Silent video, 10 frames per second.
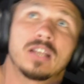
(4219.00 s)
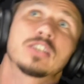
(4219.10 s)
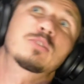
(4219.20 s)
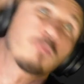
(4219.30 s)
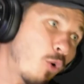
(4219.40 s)
and
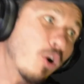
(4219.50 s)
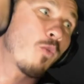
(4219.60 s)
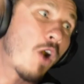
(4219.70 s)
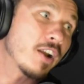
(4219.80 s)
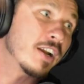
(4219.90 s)
just pour
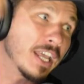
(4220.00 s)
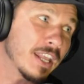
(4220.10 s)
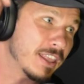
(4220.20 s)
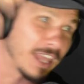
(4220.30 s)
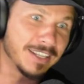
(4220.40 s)
water in,
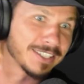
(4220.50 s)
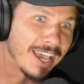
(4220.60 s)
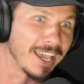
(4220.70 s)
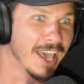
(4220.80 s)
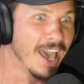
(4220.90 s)
and then it's
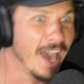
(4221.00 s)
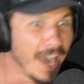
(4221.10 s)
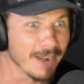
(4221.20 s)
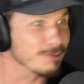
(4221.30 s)
like, and I